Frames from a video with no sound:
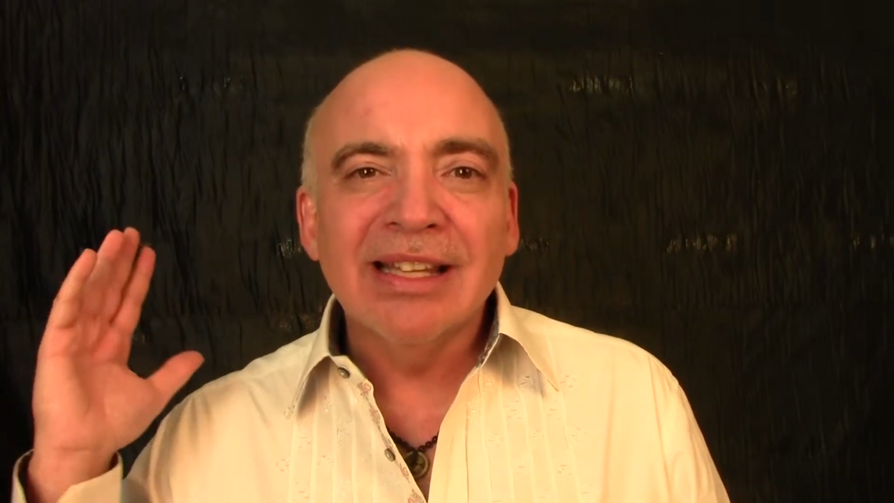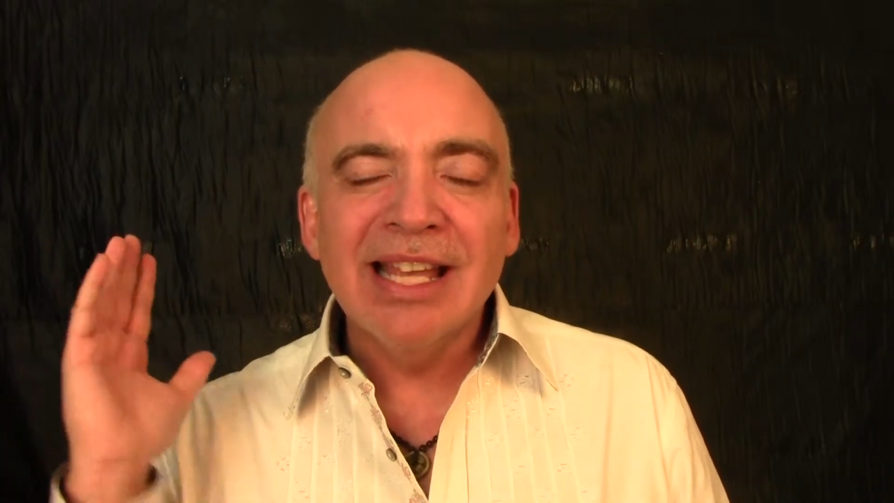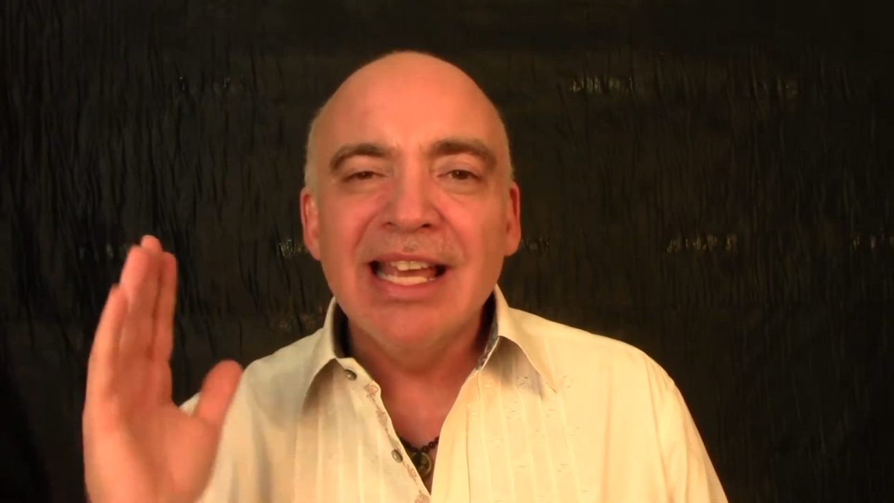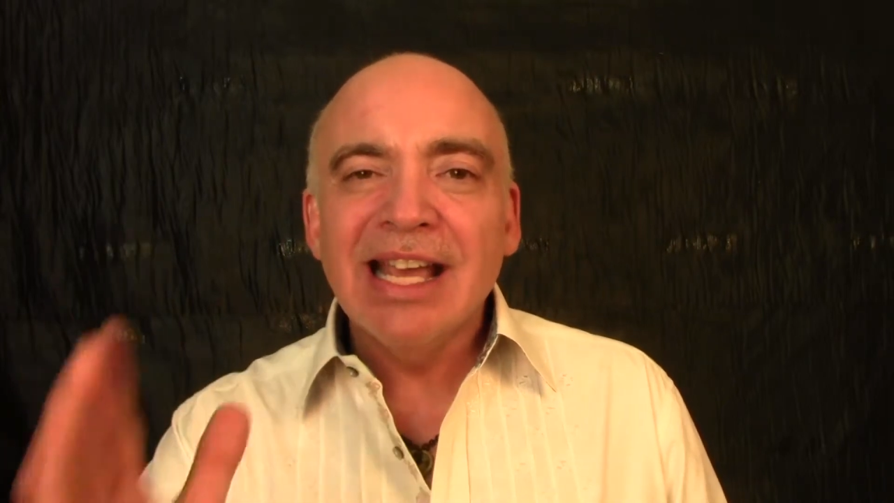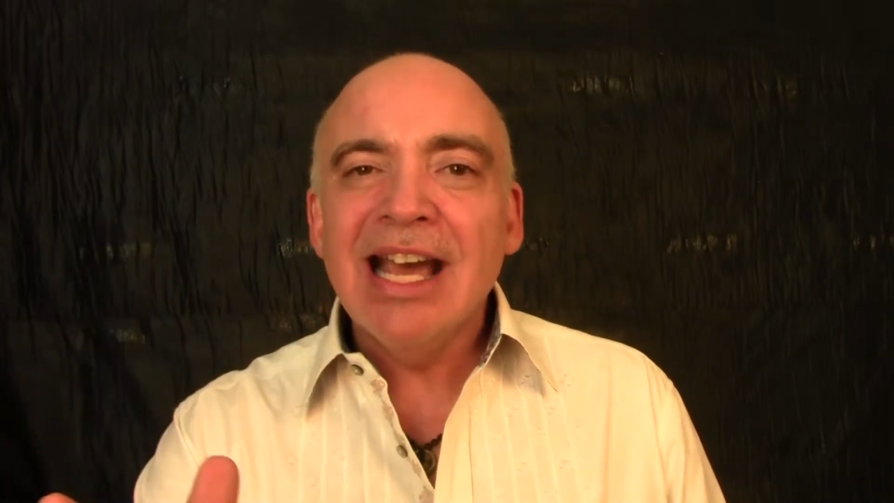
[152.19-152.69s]

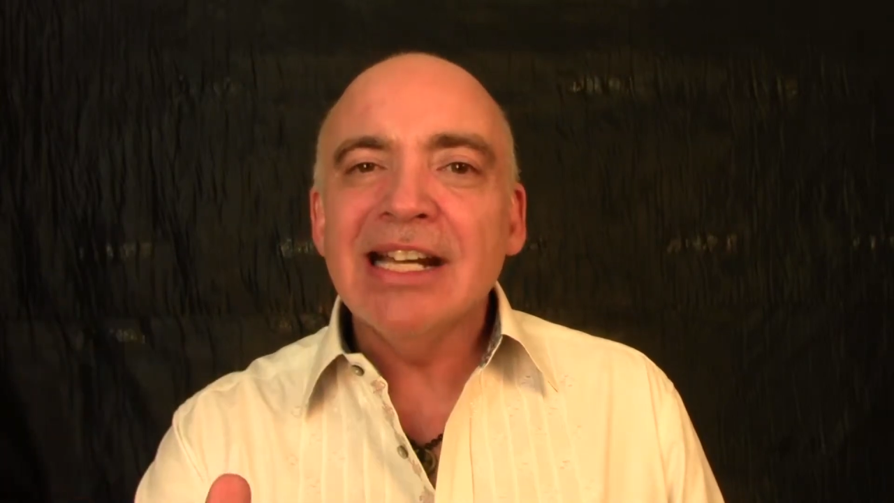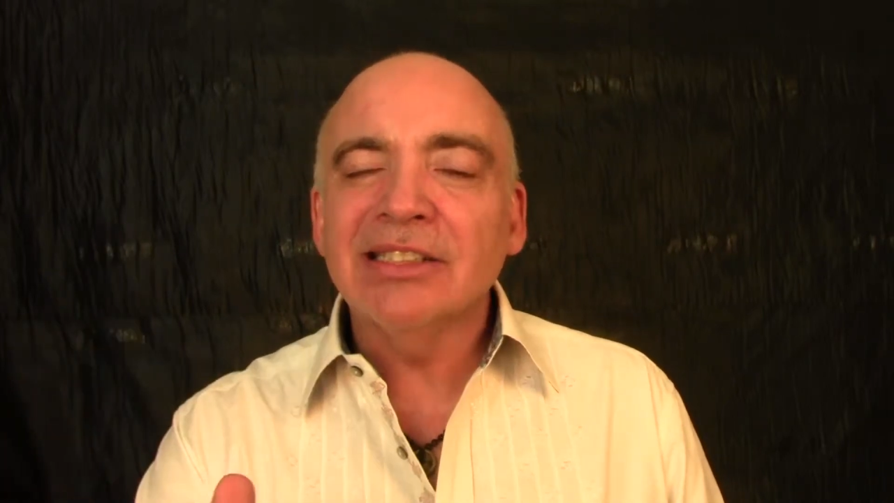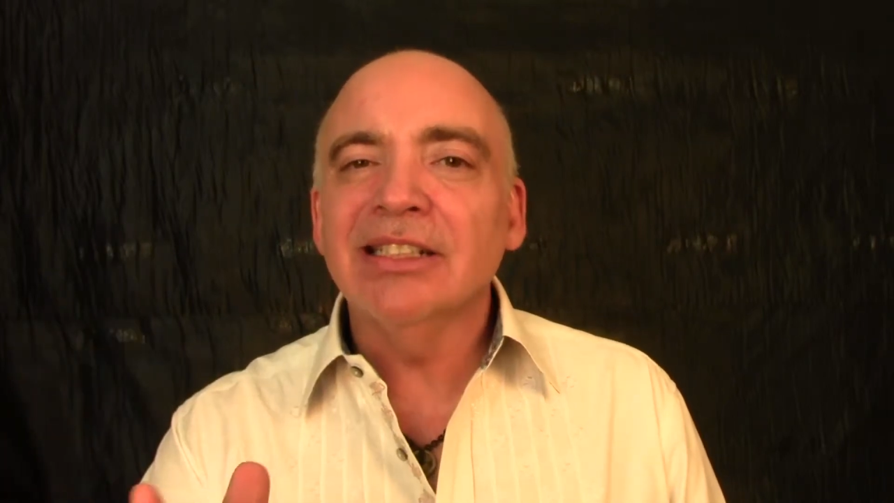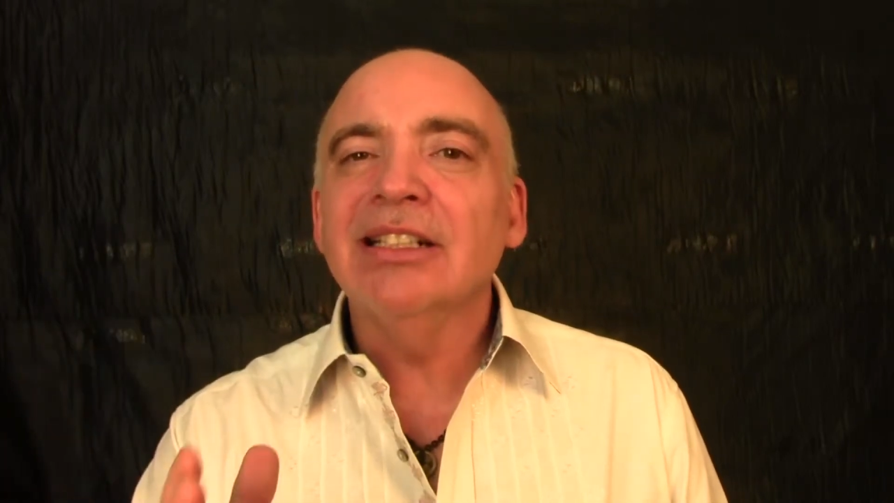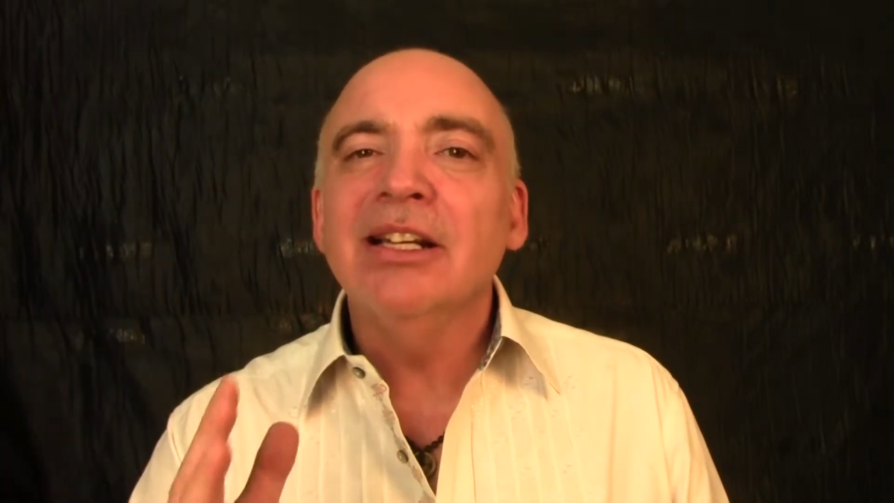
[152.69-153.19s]
take
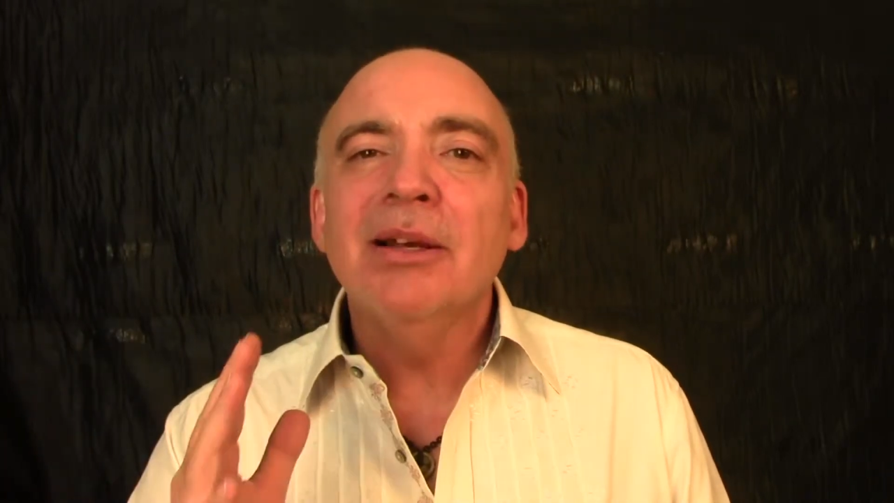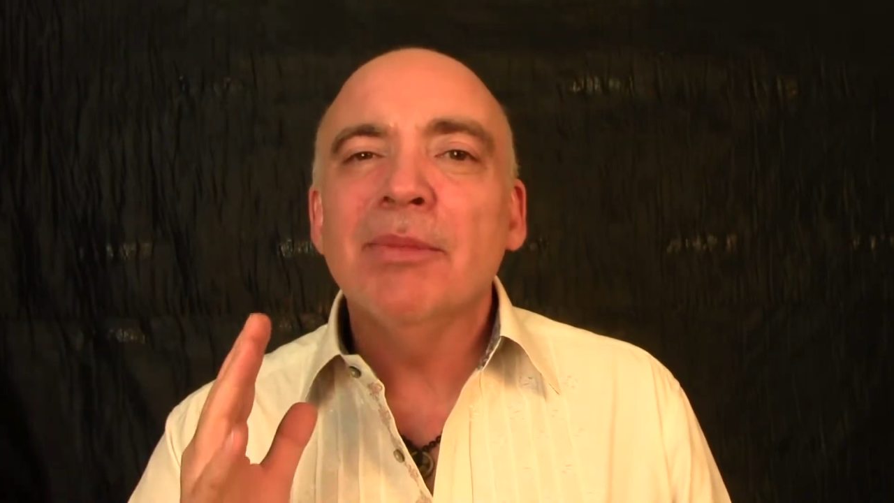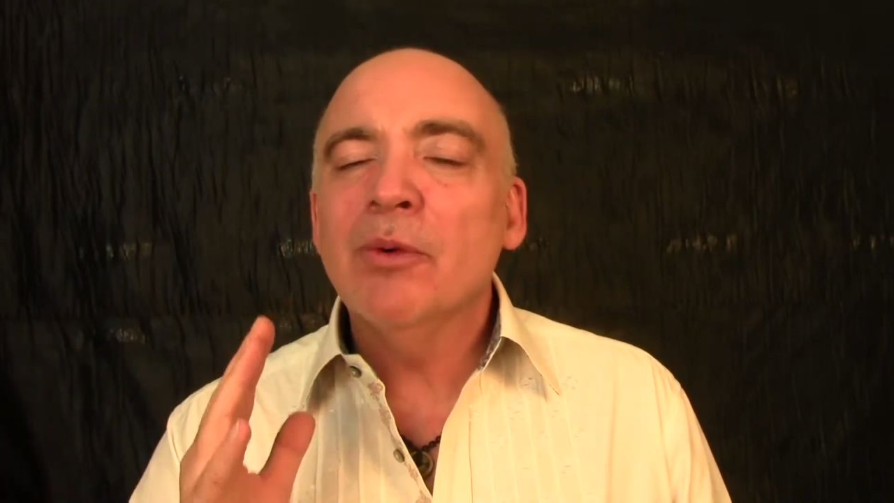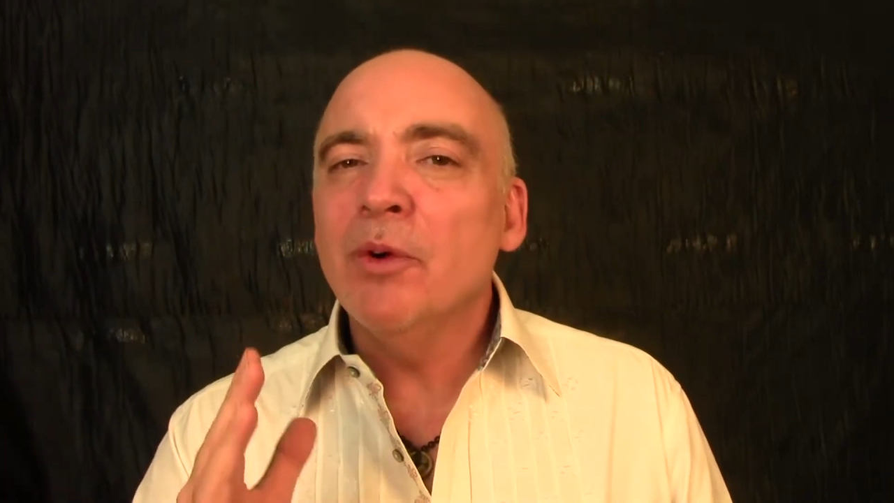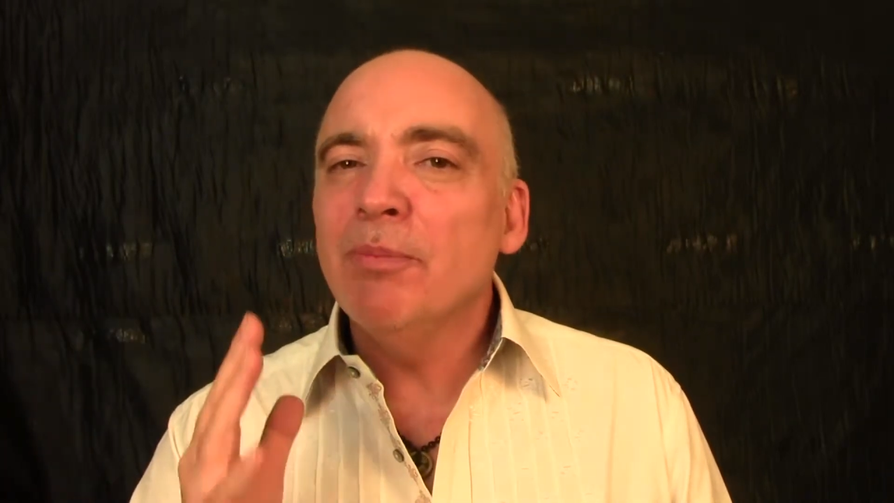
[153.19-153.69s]
action,
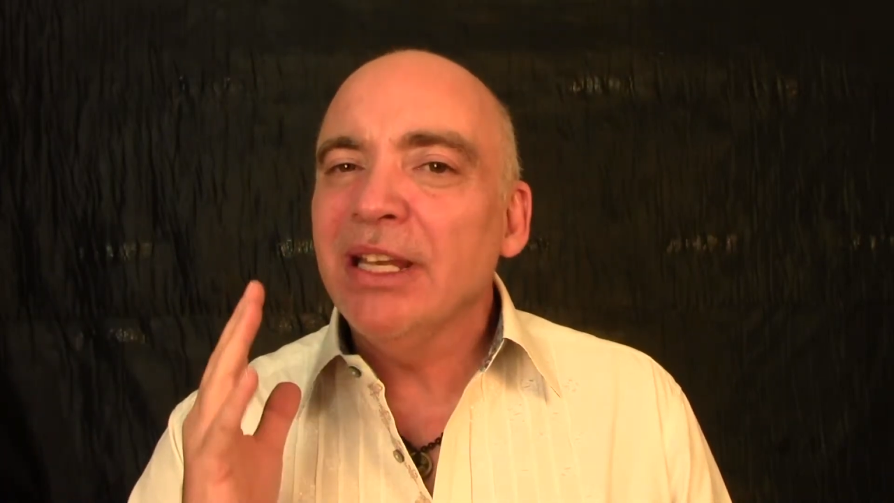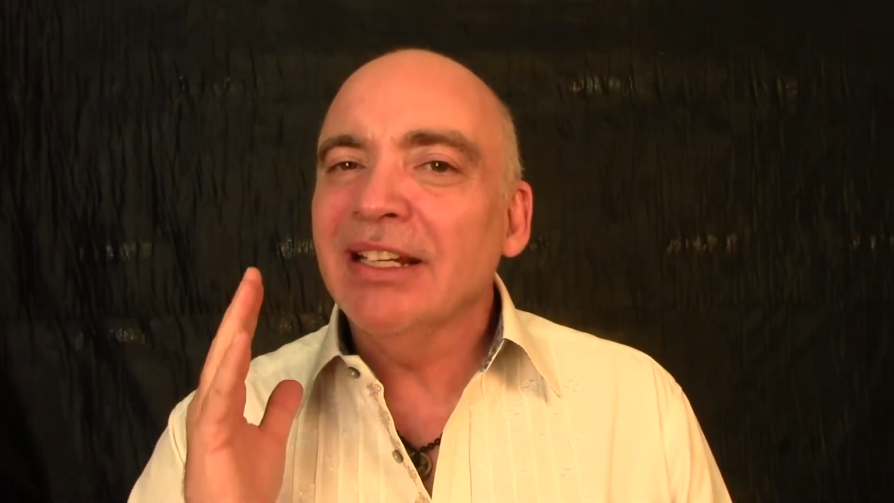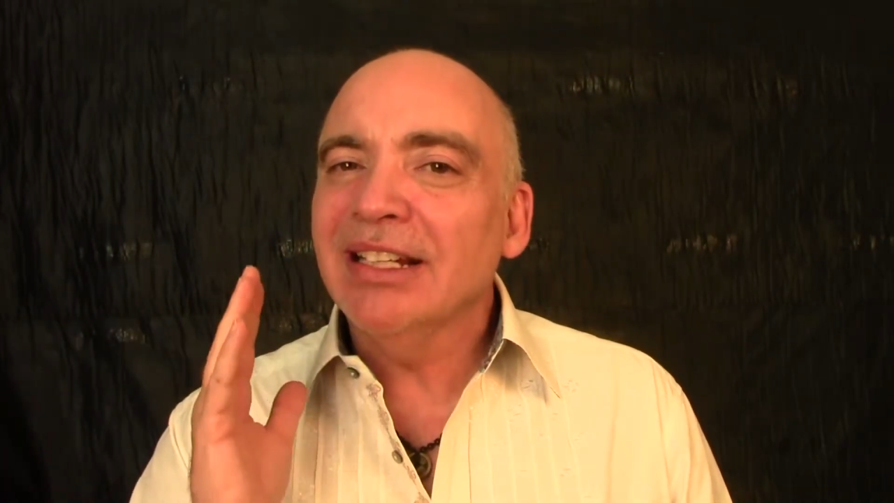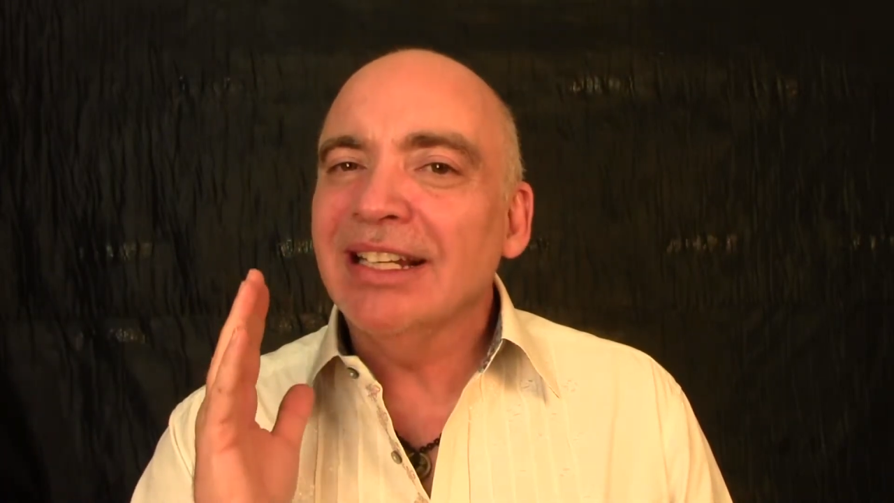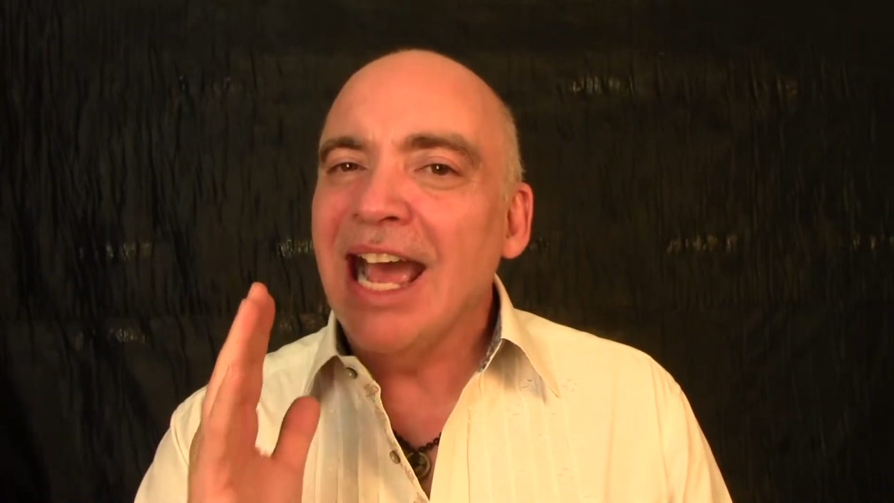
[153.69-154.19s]
but it won't be
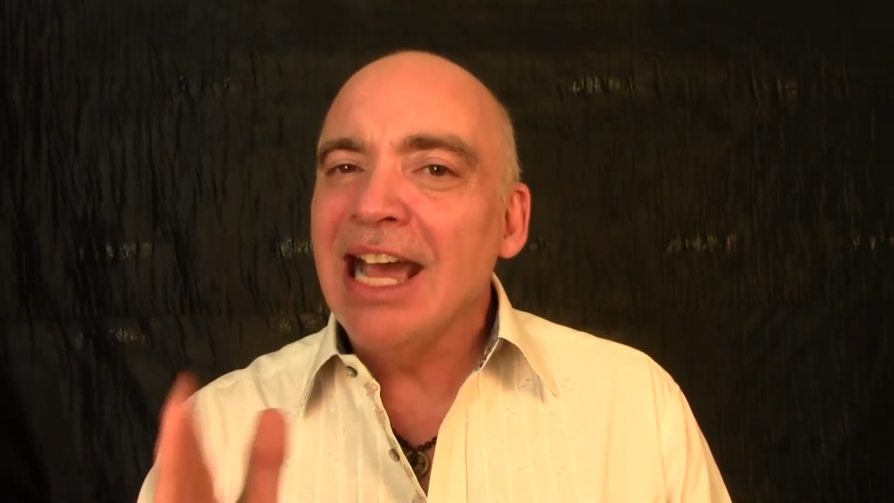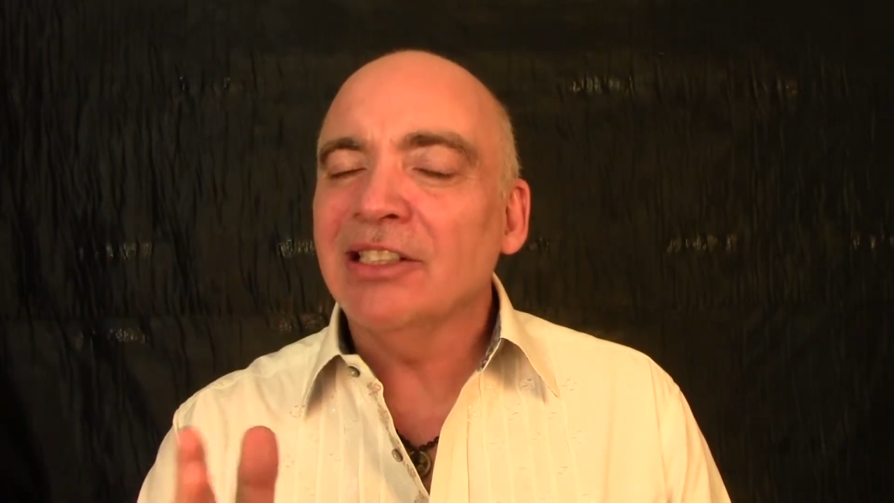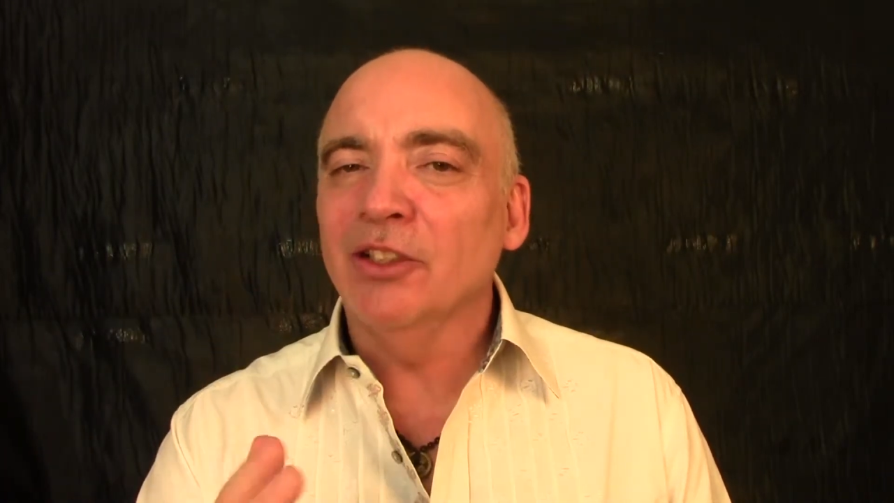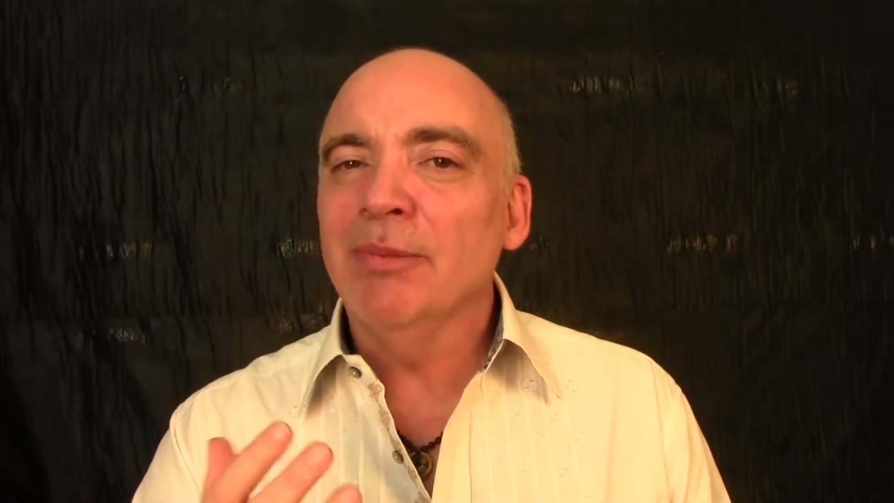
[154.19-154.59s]
an action,